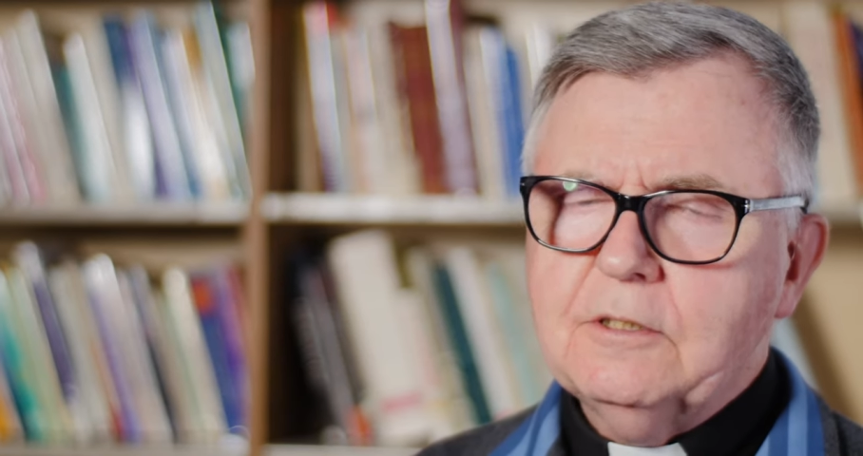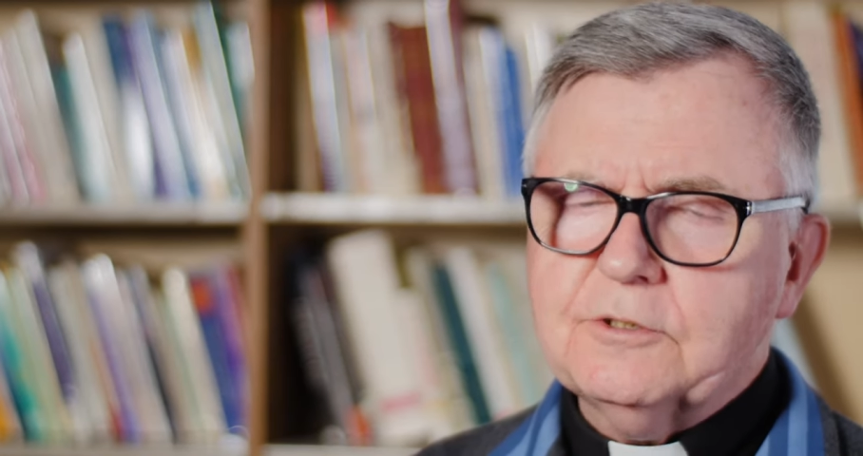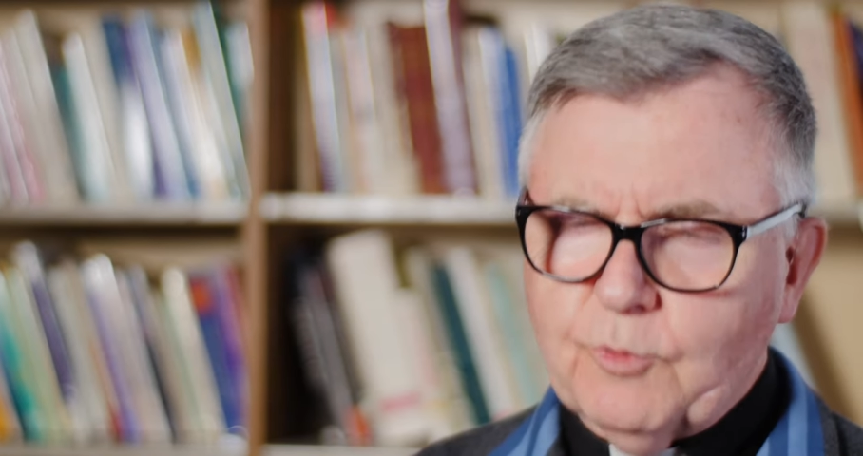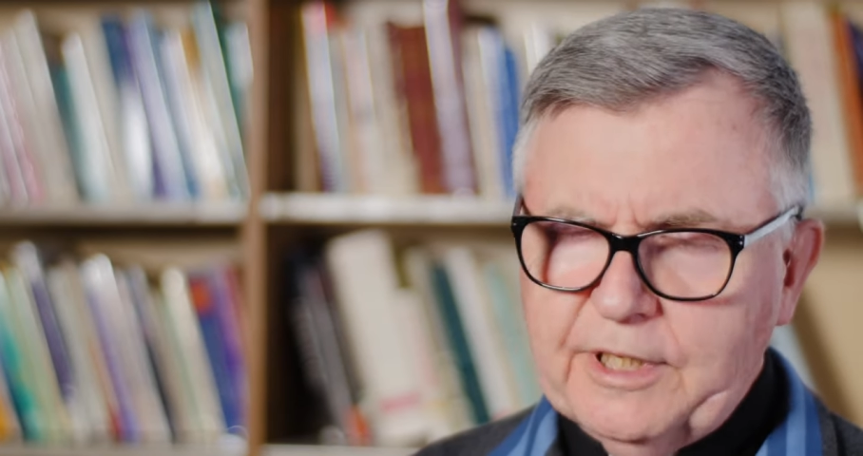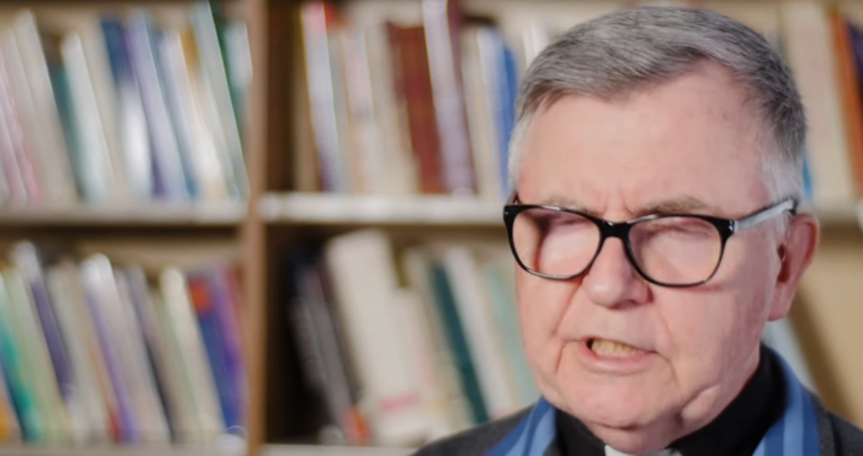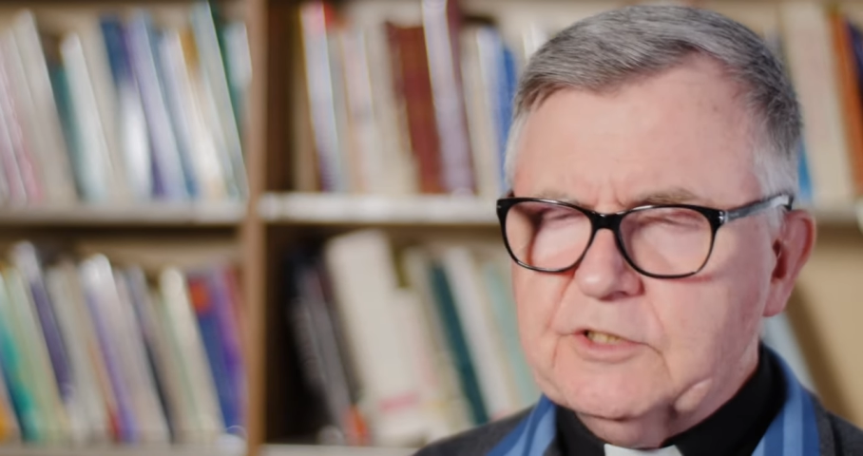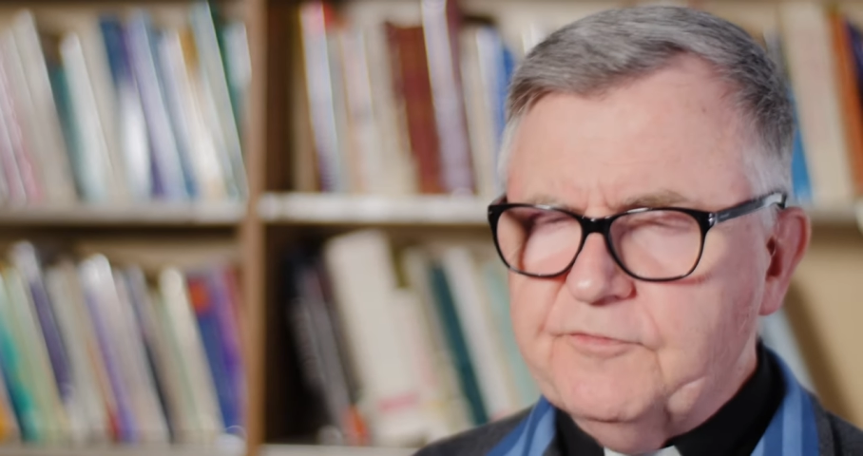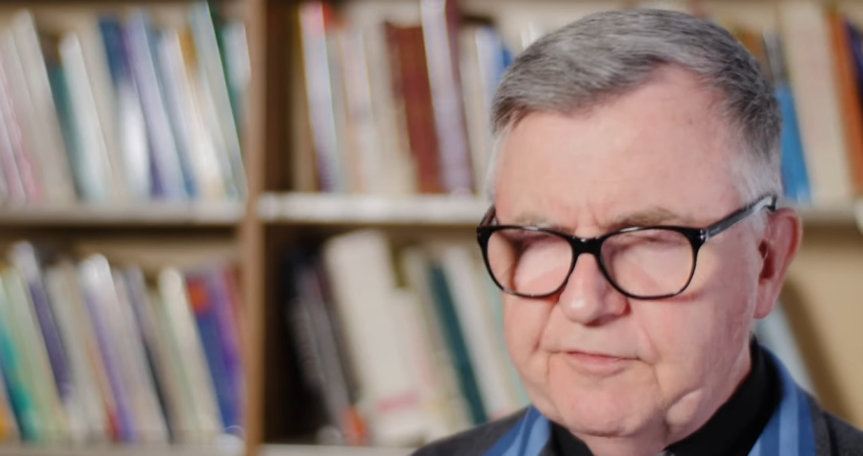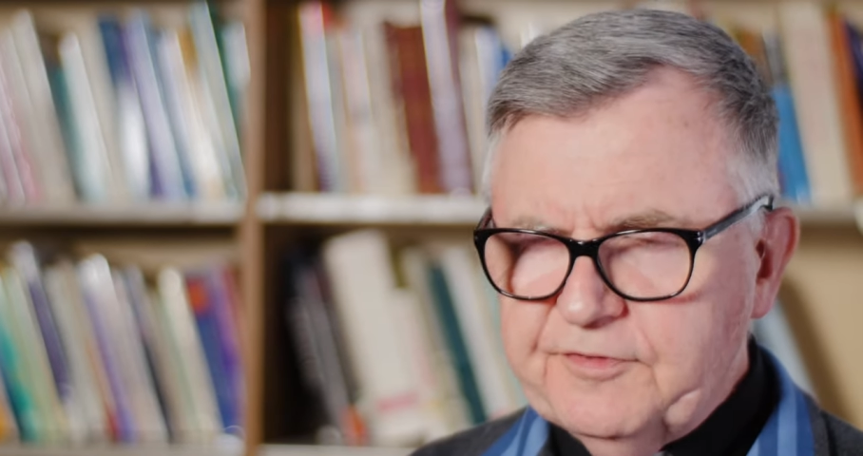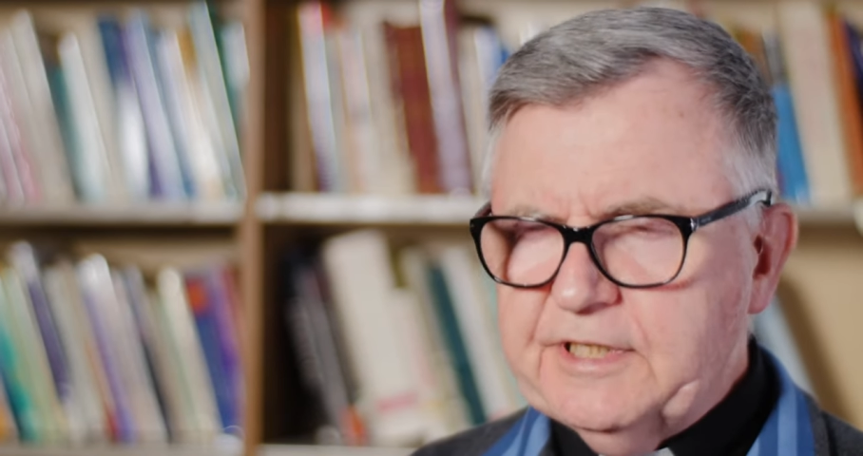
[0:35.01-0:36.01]
20s,
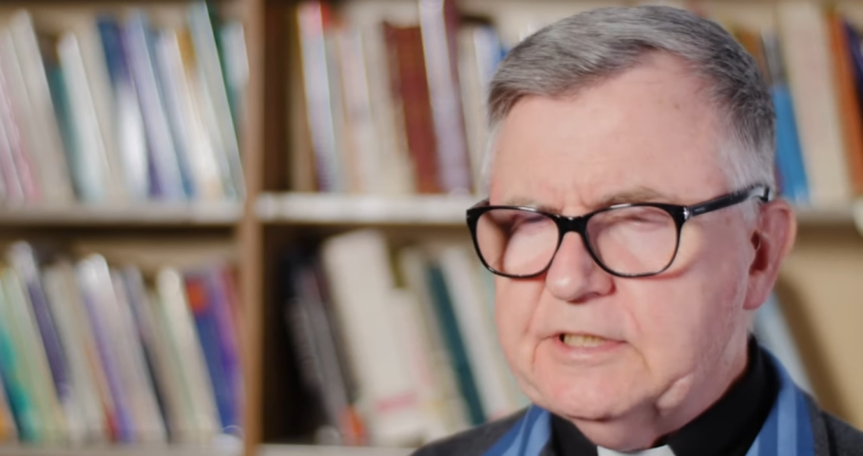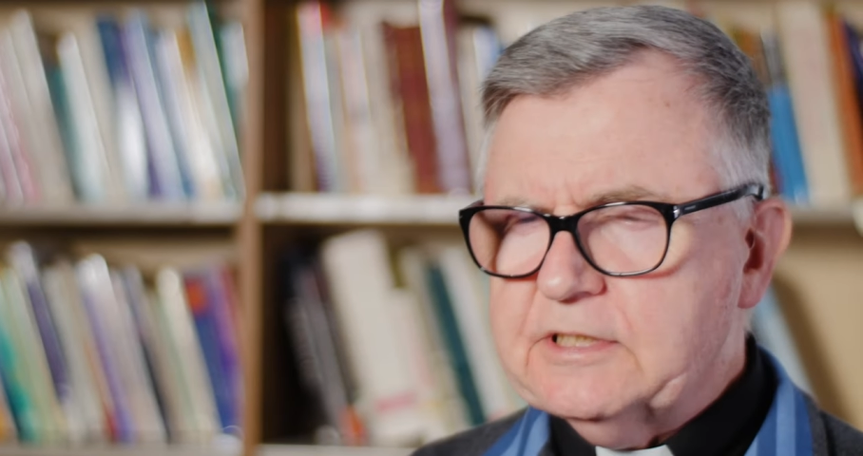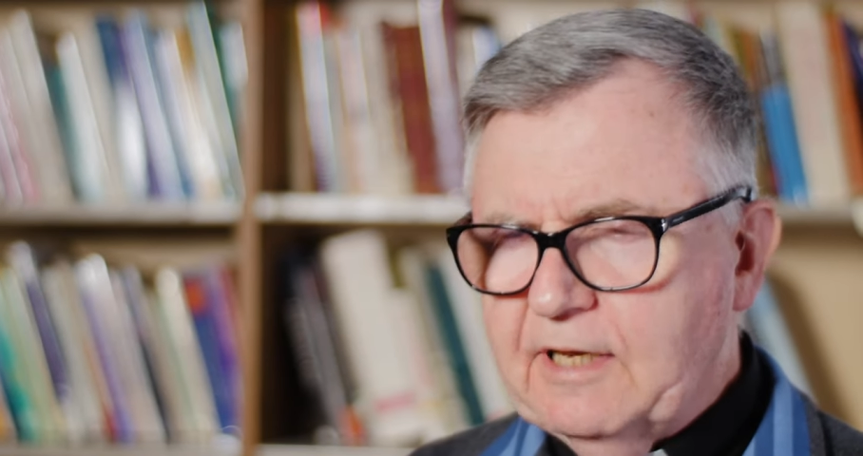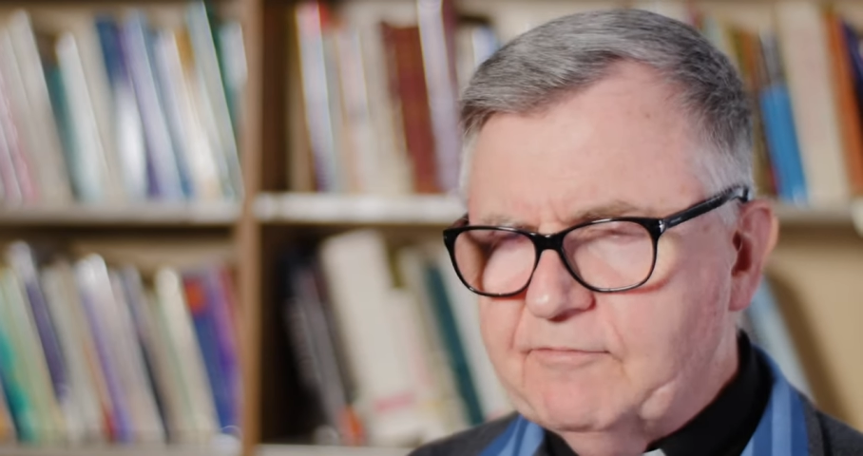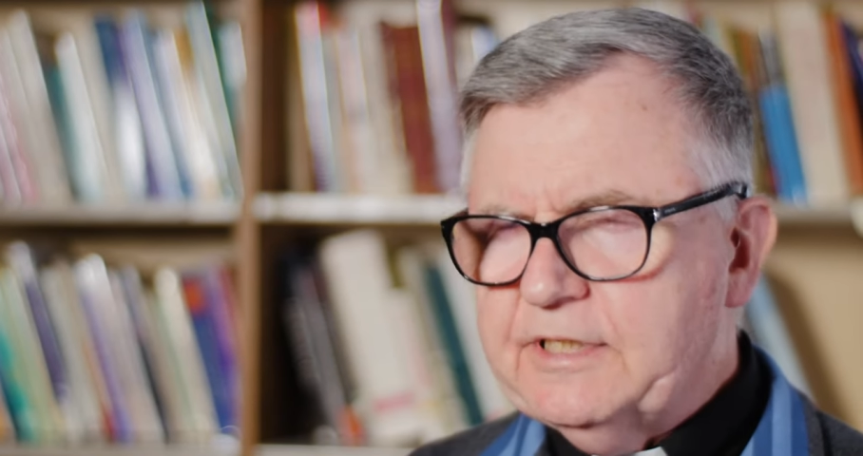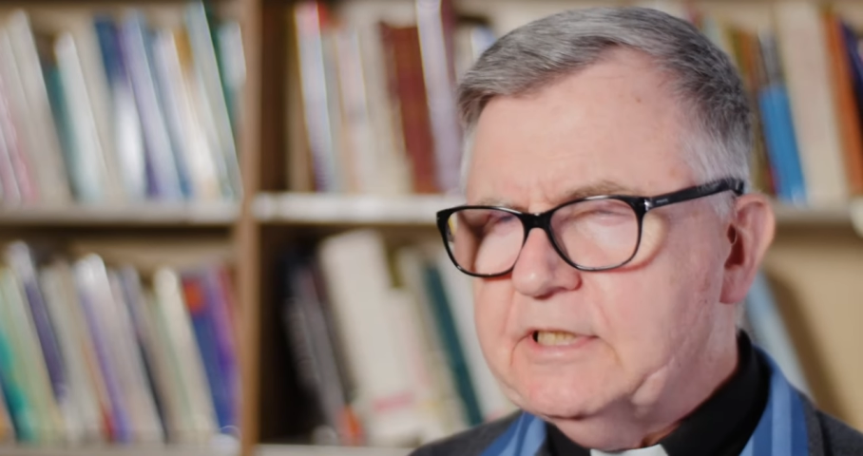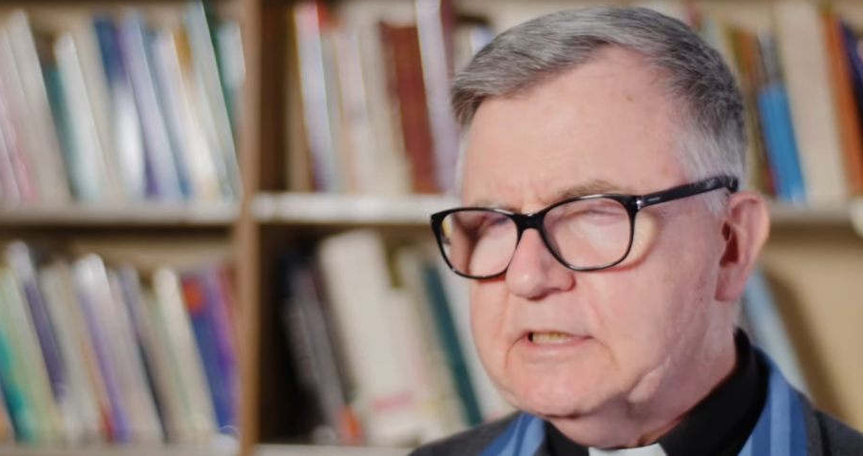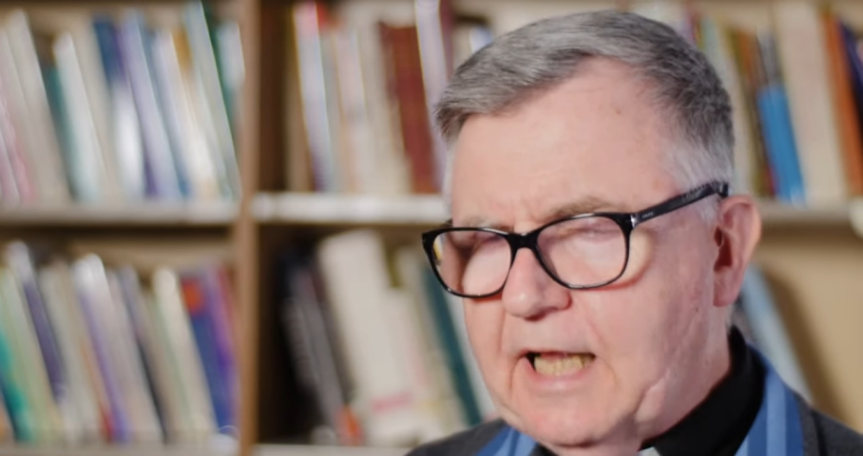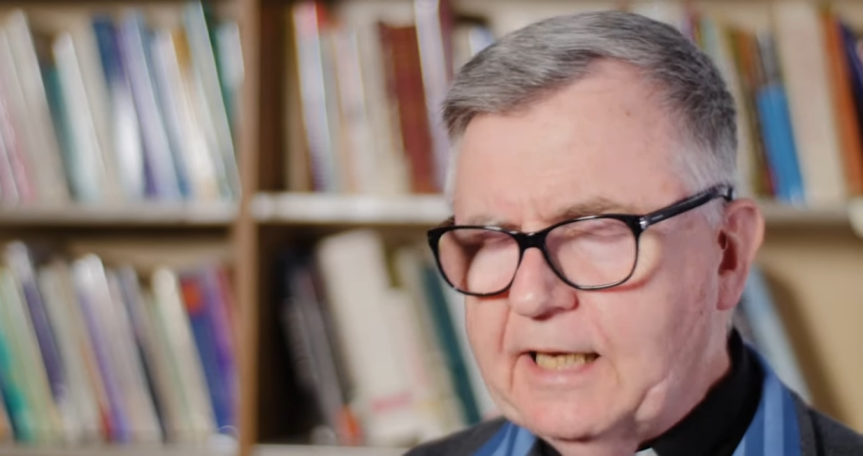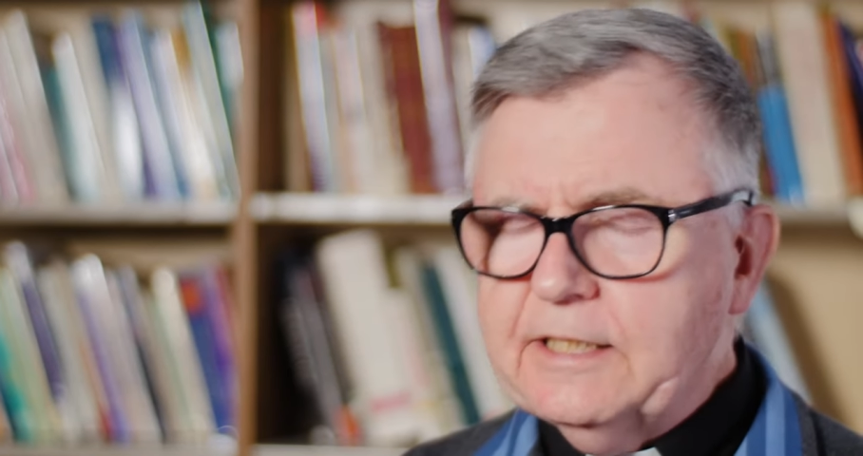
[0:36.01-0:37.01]
50s,
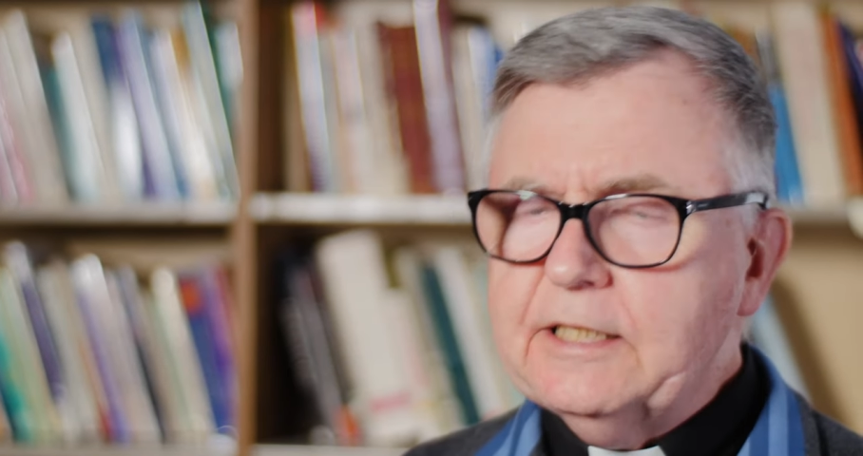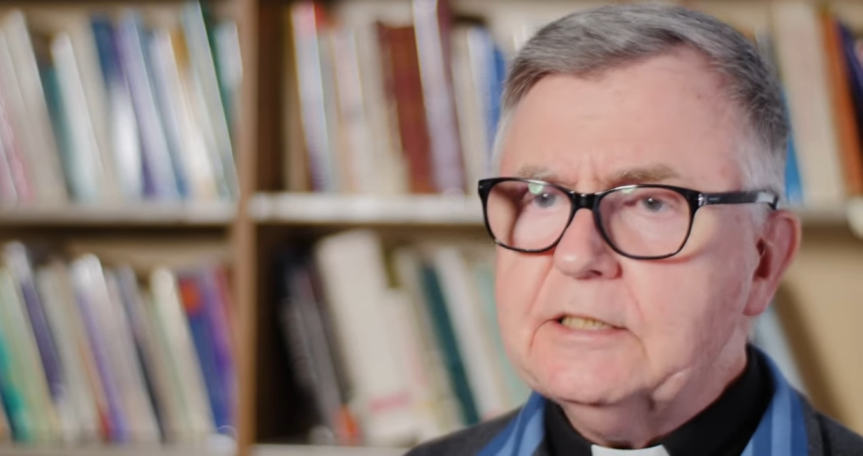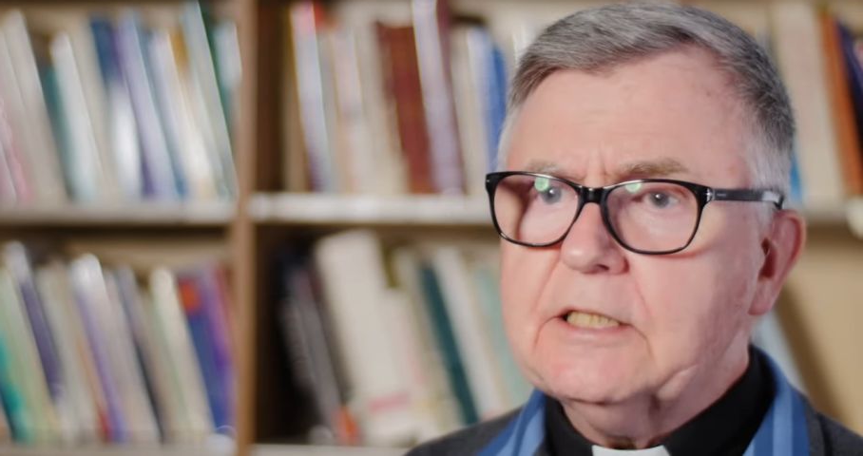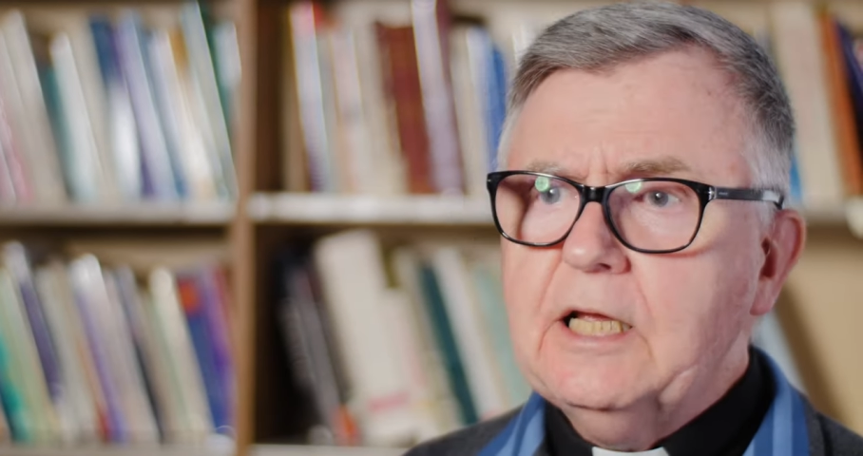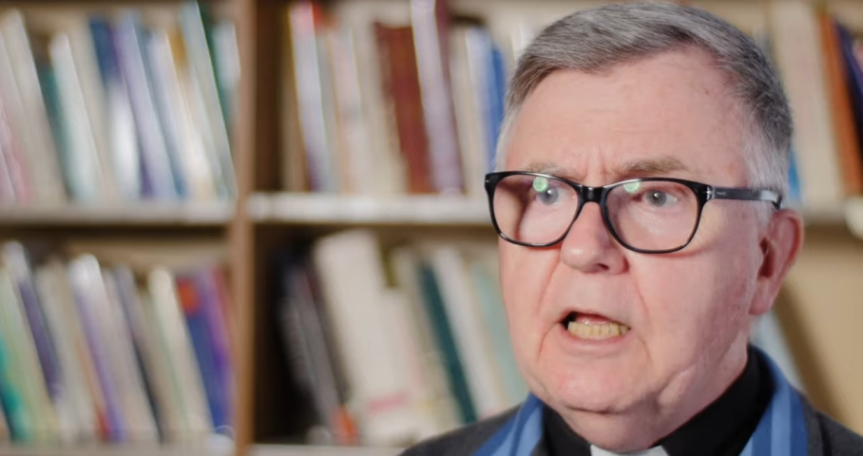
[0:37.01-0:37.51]
70s,